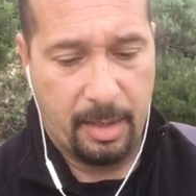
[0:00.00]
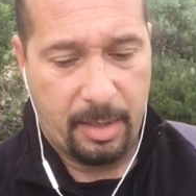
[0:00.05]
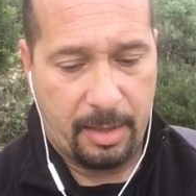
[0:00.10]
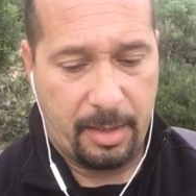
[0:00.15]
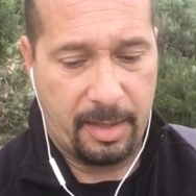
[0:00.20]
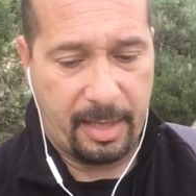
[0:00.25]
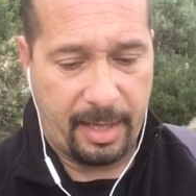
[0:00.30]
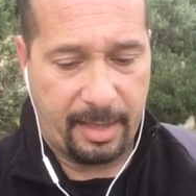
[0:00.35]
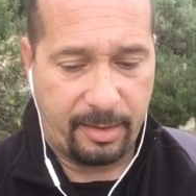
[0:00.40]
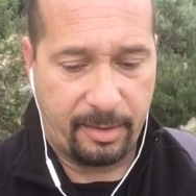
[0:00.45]

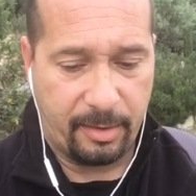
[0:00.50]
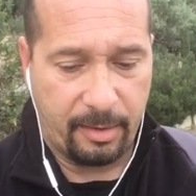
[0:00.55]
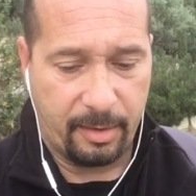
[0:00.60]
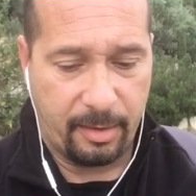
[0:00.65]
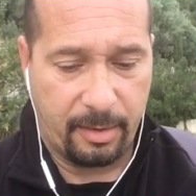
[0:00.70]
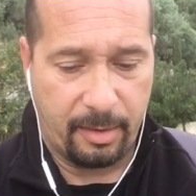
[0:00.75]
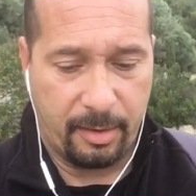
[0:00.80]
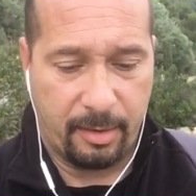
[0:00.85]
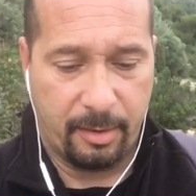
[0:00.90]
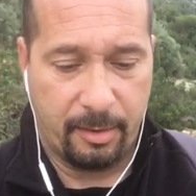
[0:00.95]

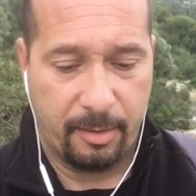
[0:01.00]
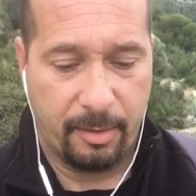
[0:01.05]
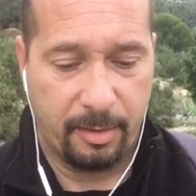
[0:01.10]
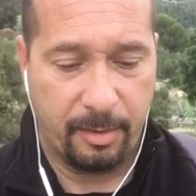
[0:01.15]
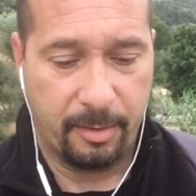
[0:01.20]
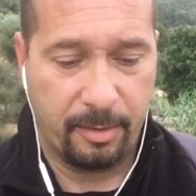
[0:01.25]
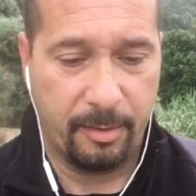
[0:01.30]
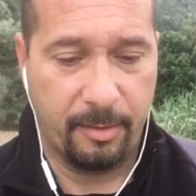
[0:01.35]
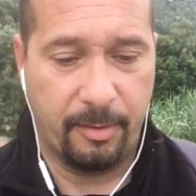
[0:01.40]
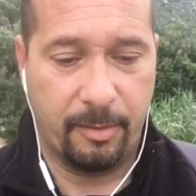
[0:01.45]
that
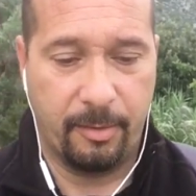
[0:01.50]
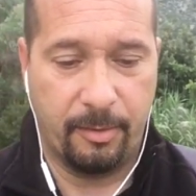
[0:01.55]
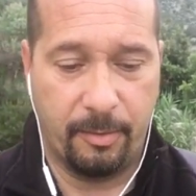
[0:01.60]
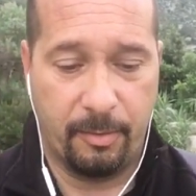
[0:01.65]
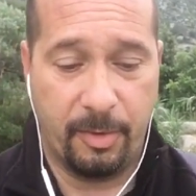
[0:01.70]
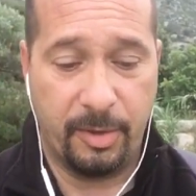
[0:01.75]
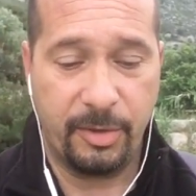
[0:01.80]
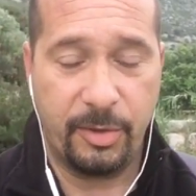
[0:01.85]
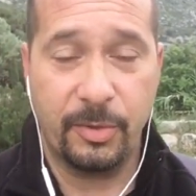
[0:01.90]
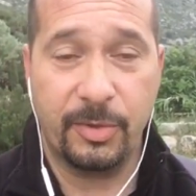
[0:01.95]

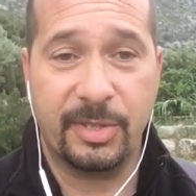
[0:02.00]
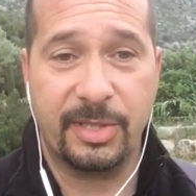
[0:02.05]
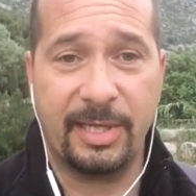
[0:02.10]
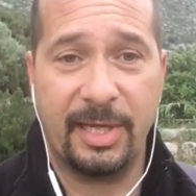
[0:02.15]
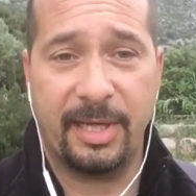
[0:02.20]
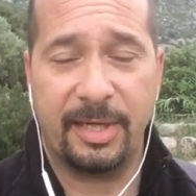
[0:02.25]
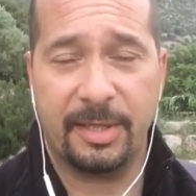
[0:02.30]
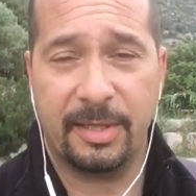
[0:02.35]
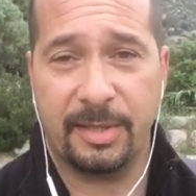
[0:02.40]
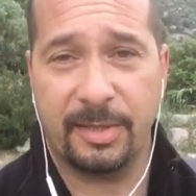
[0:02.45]
once you
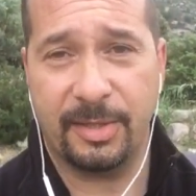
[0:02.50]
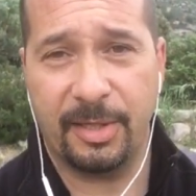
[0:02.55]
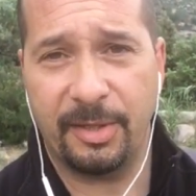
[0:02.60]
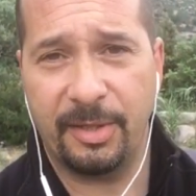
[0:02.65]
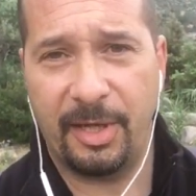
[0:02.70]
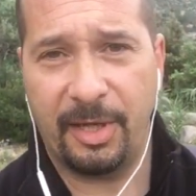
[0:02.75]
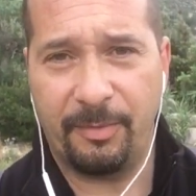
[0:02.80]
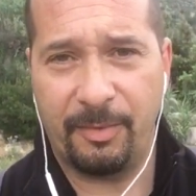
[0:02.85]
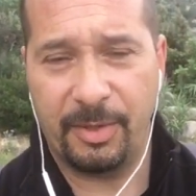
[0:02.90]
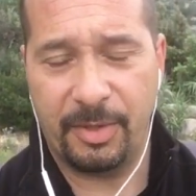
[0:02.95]
start
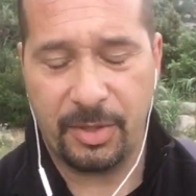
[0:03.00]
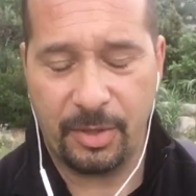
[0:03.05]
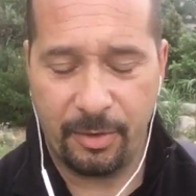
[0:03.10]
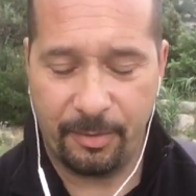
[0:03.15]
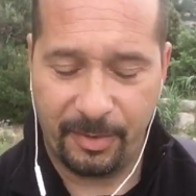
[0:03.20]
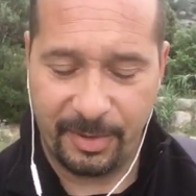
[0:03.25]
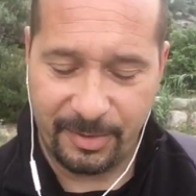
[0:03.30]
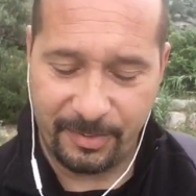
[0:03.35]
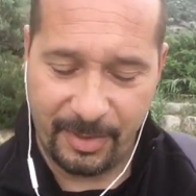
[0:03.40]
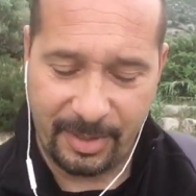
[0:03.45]
studying with
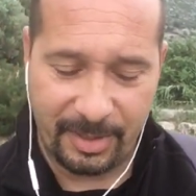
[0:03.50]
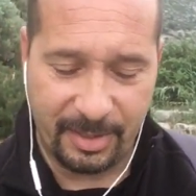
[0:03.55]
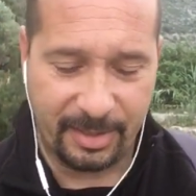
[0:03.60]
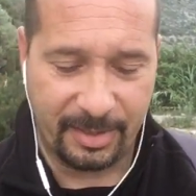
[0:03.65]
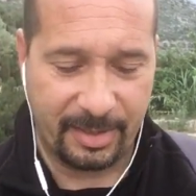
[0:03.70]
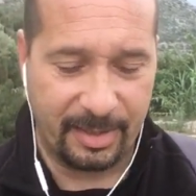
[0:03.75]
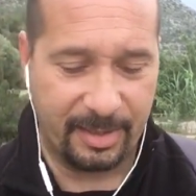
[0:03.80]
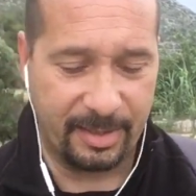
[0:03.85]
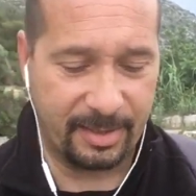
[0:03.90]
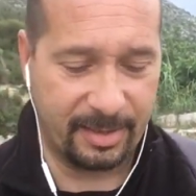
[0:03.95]
Jehovah's
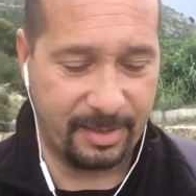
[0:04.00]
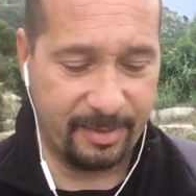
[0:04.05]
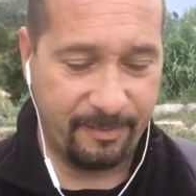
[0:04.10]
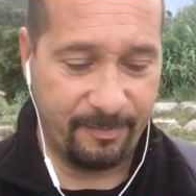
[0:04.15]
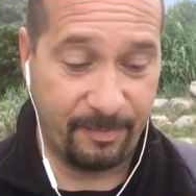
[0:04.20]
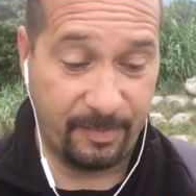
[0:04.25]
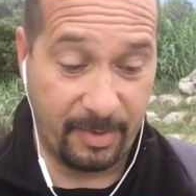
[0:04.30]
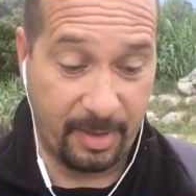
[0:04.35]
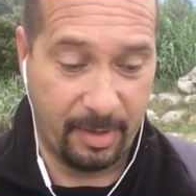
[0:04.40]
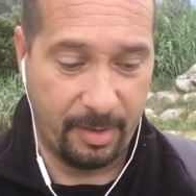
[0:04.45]
Witnesses
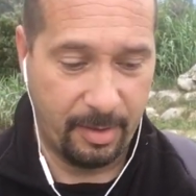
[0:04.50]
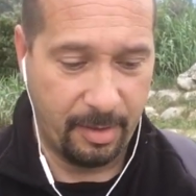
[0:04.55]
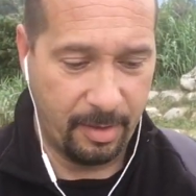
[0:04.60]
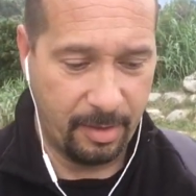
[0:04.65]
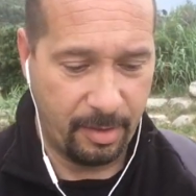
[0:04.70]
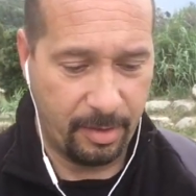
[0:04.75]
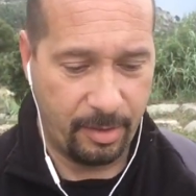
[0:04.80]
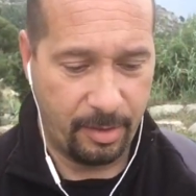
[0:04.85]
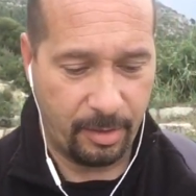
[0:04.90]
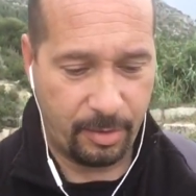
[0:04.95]

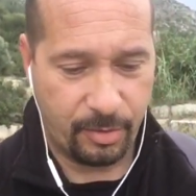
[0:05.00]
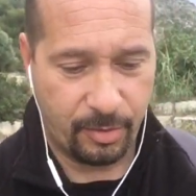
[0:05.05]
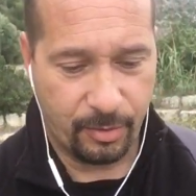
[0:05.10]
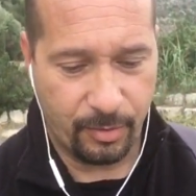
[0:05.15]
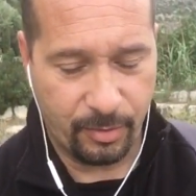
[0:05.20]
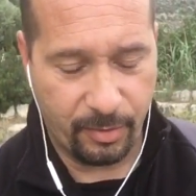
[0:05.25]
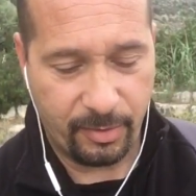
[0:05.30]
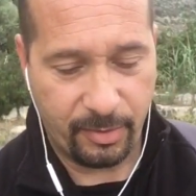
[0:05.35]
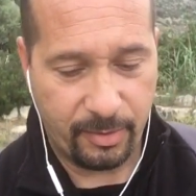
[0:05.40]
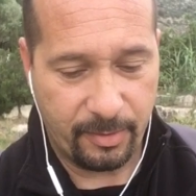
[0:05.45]
the
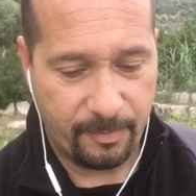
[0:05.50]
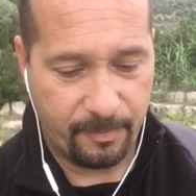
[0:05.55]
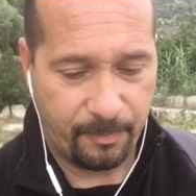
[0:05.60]
truth,